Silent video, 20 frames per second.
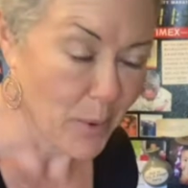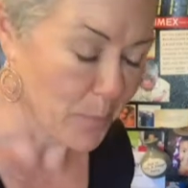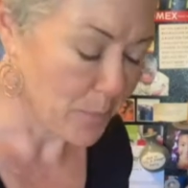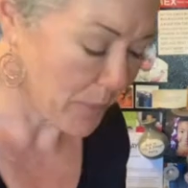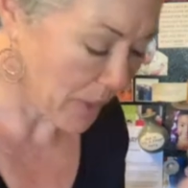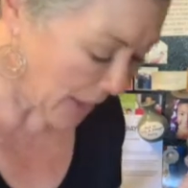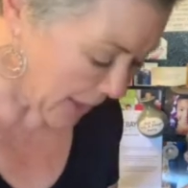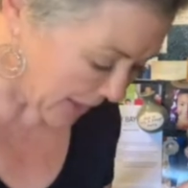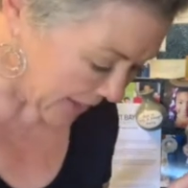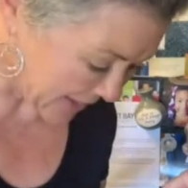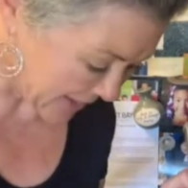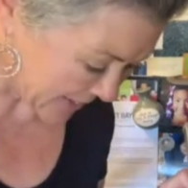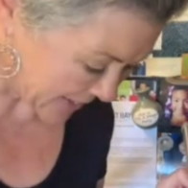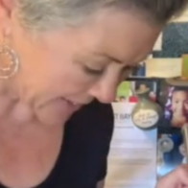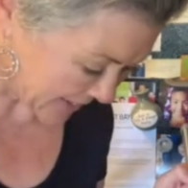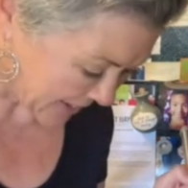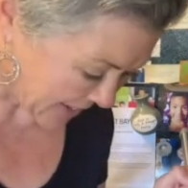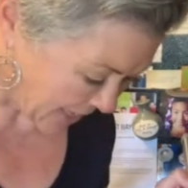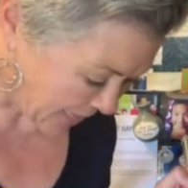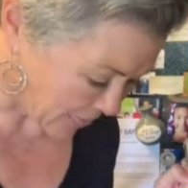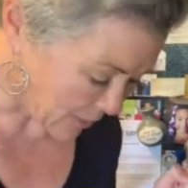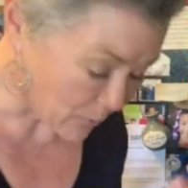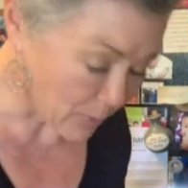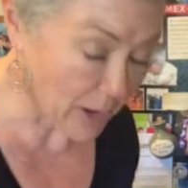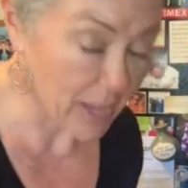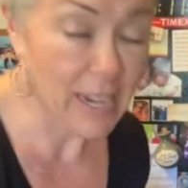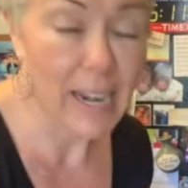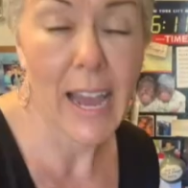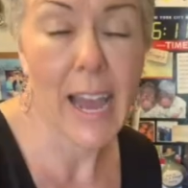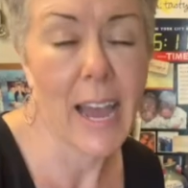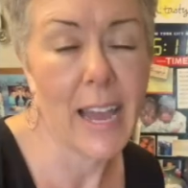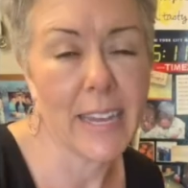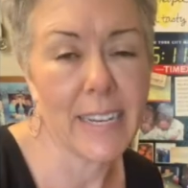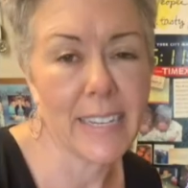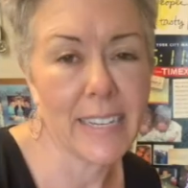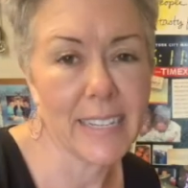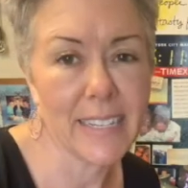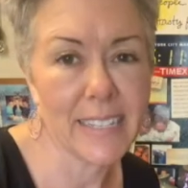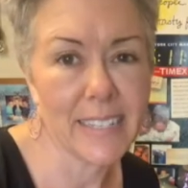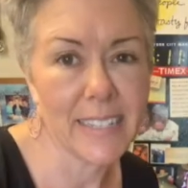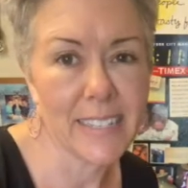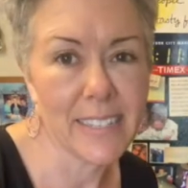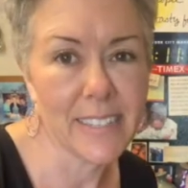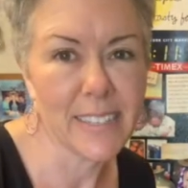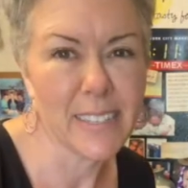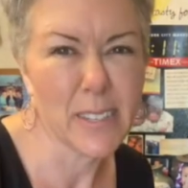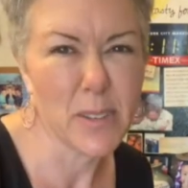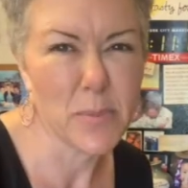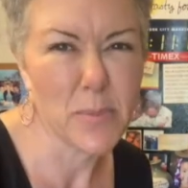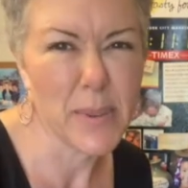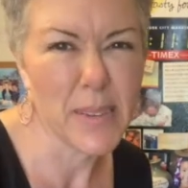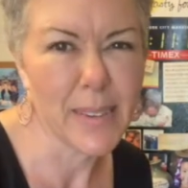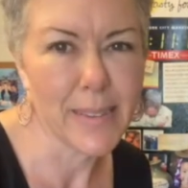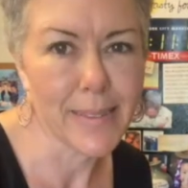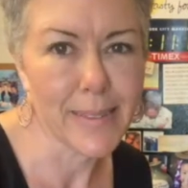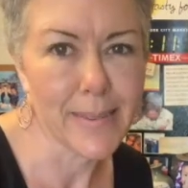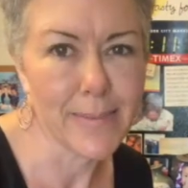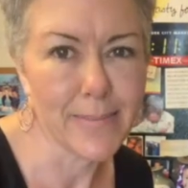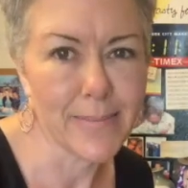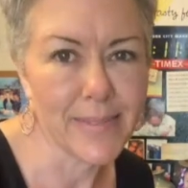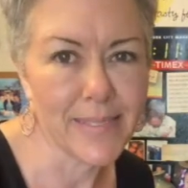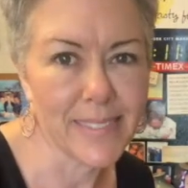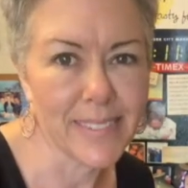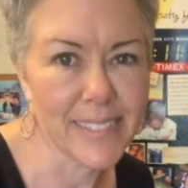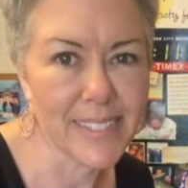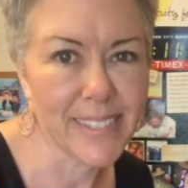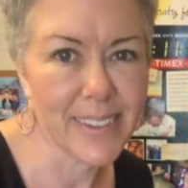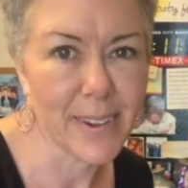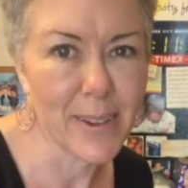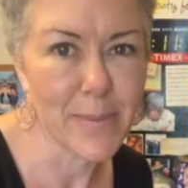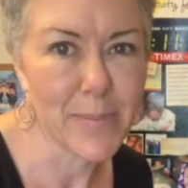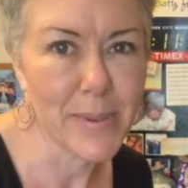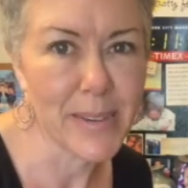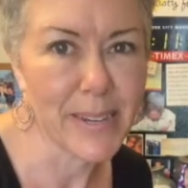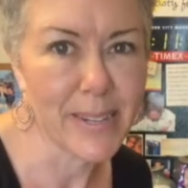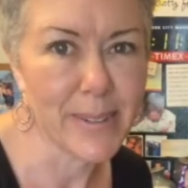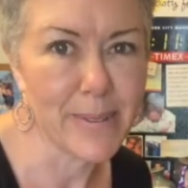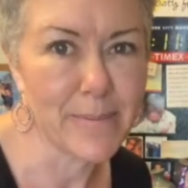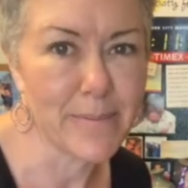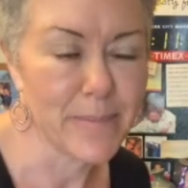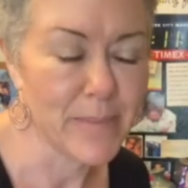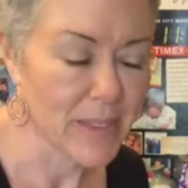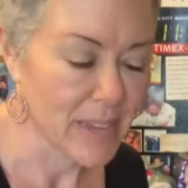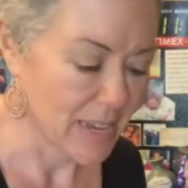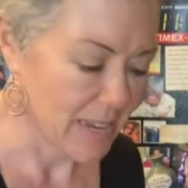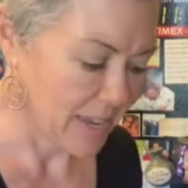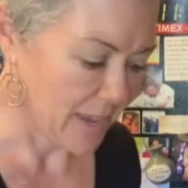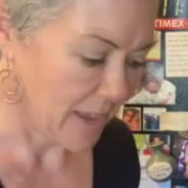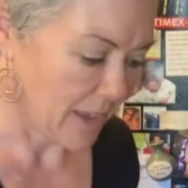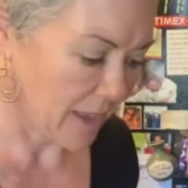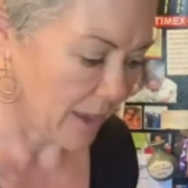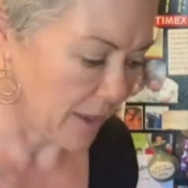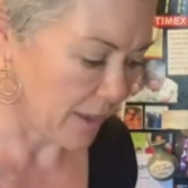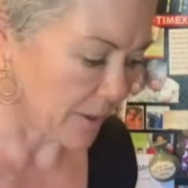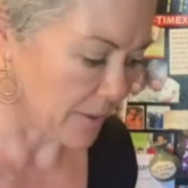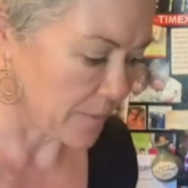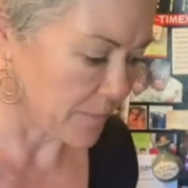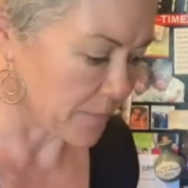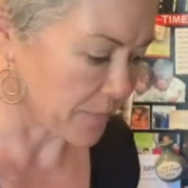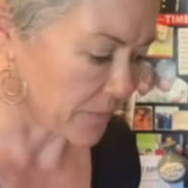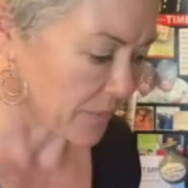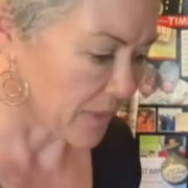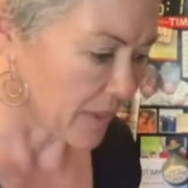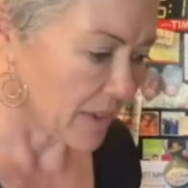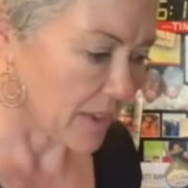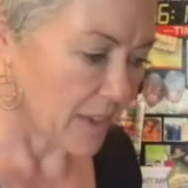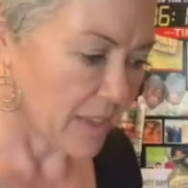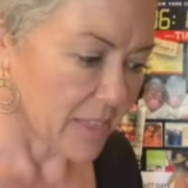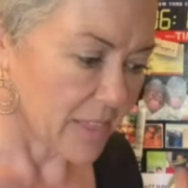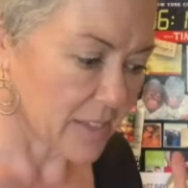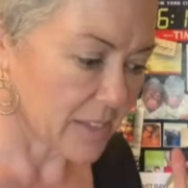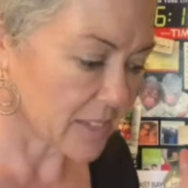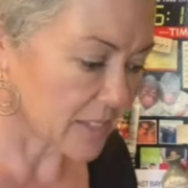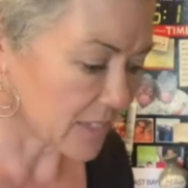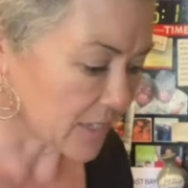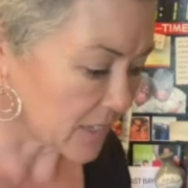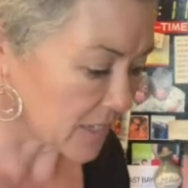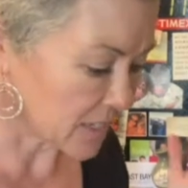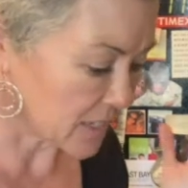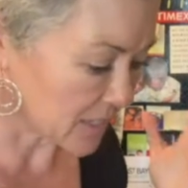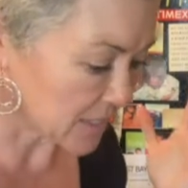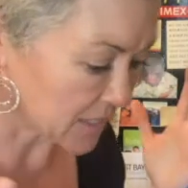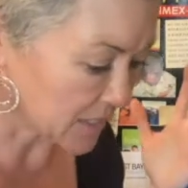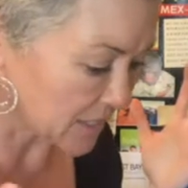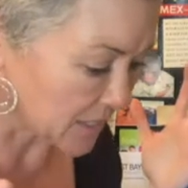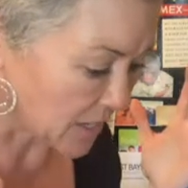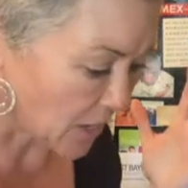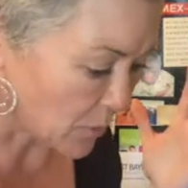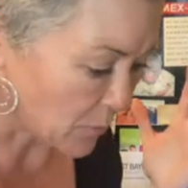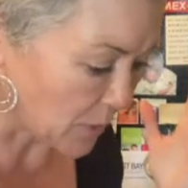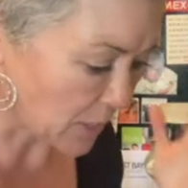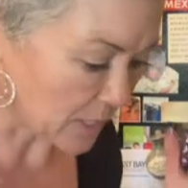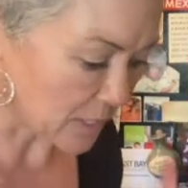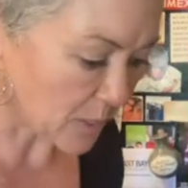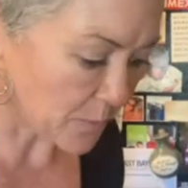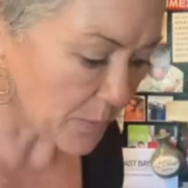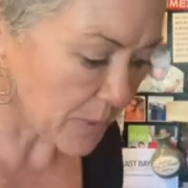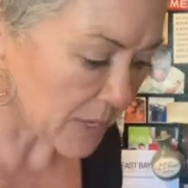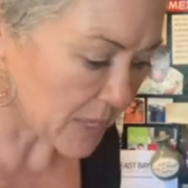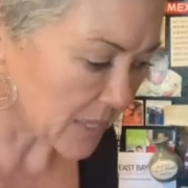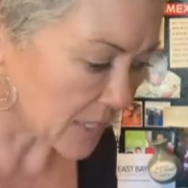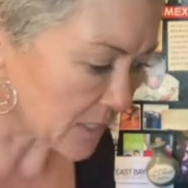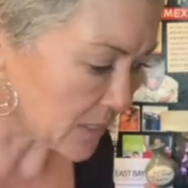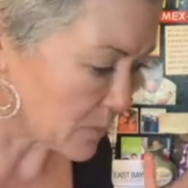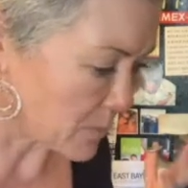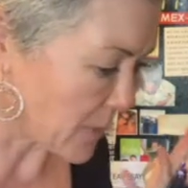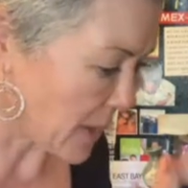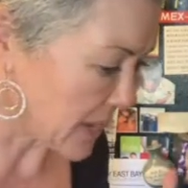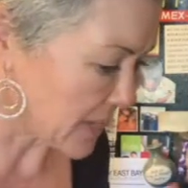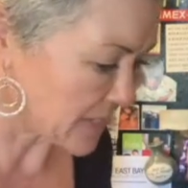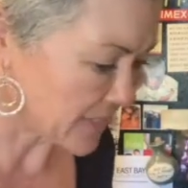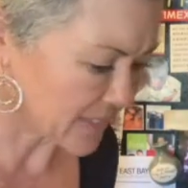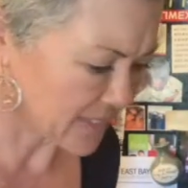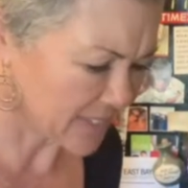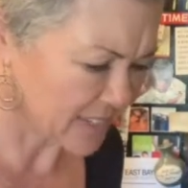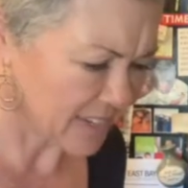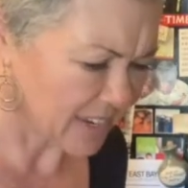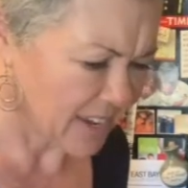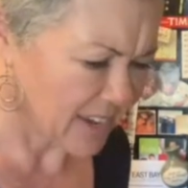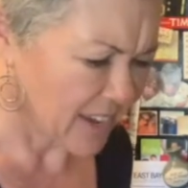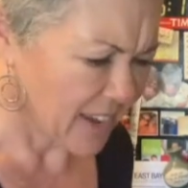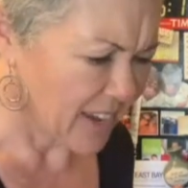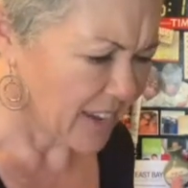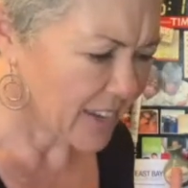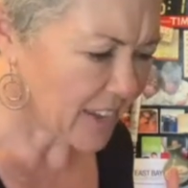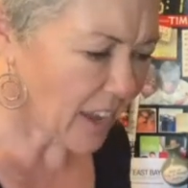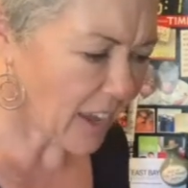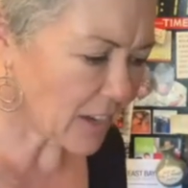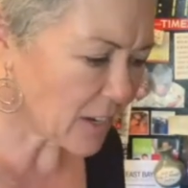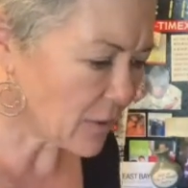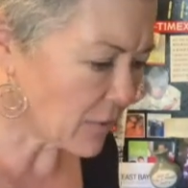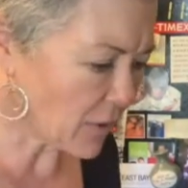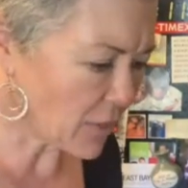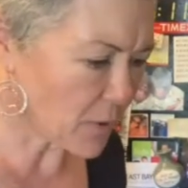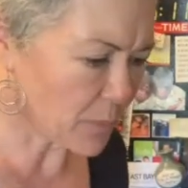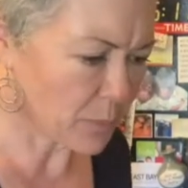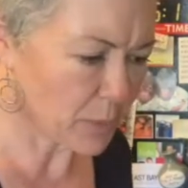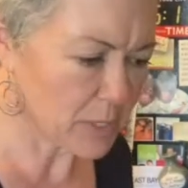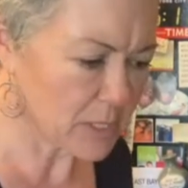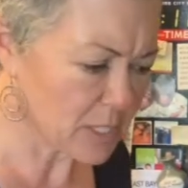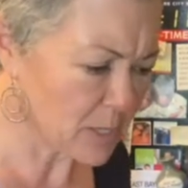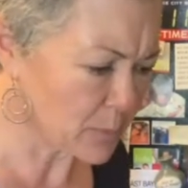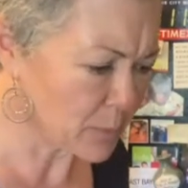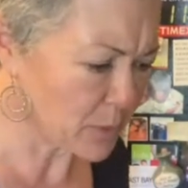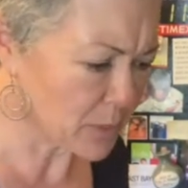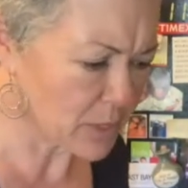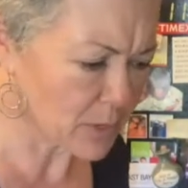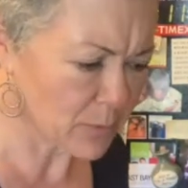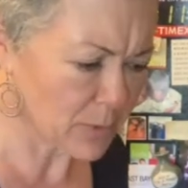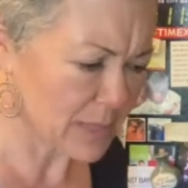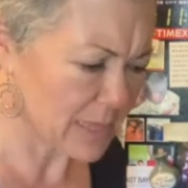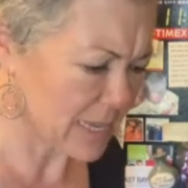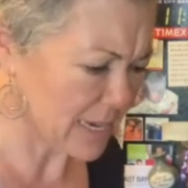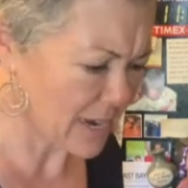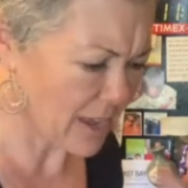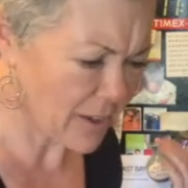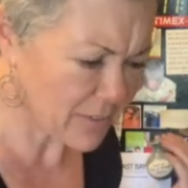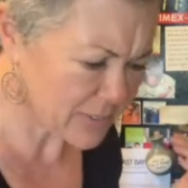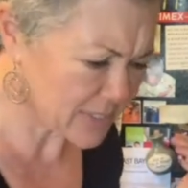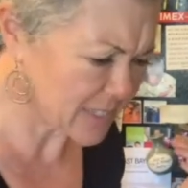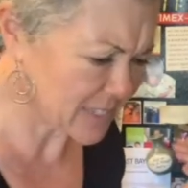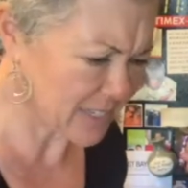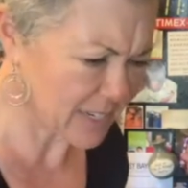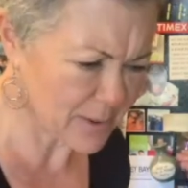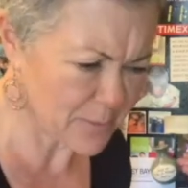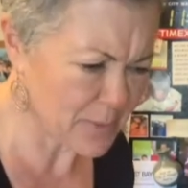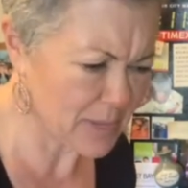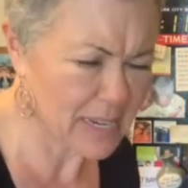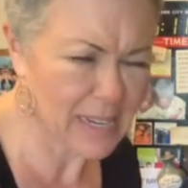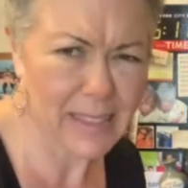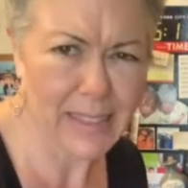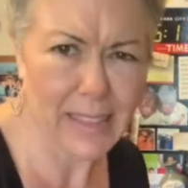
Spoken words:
But the way to hide it is to peel them. So I peel them. This is a recipe that's based kind of on the principle that with enough cinnamon and